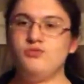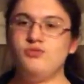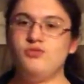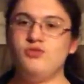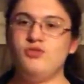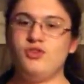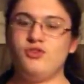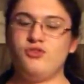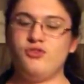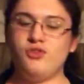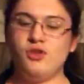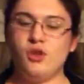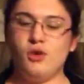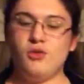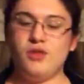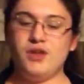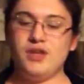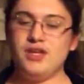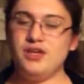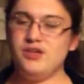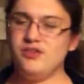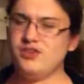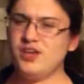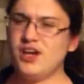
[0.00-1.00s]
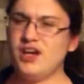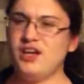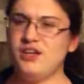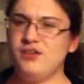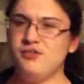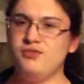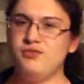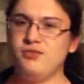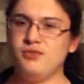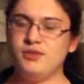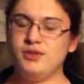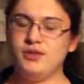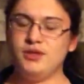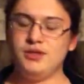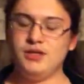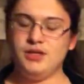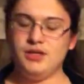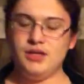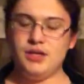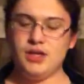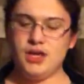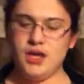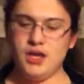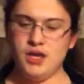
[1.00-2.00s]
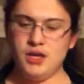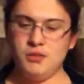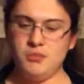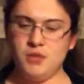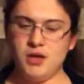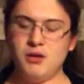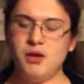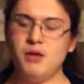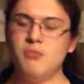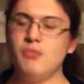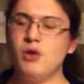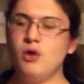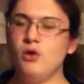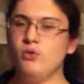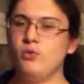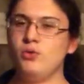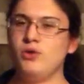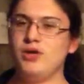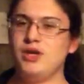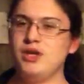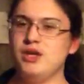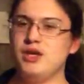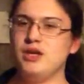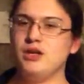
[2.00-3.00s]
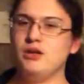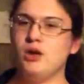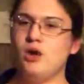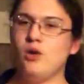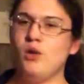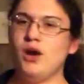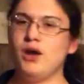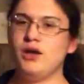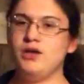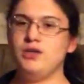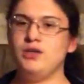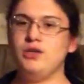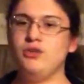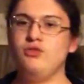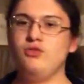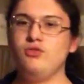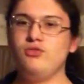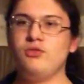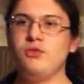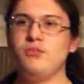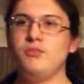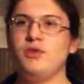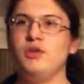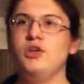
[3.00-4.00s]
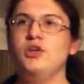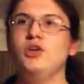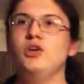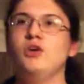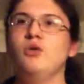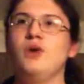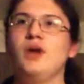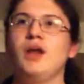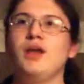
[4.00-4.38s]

just know that he's kind of in a mode where he can go on and do something new,